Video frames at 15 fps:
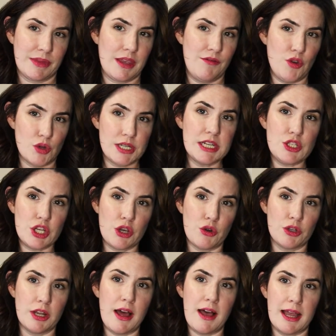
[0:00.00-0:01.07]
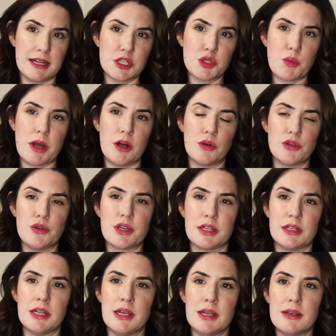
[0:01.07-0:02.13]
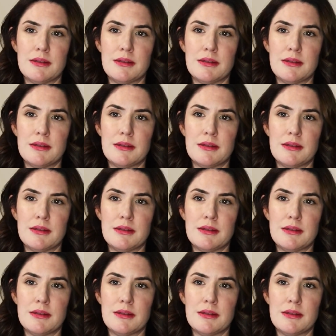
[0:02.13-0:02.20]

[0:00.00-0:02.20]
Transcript: If you're teaching online as well, you can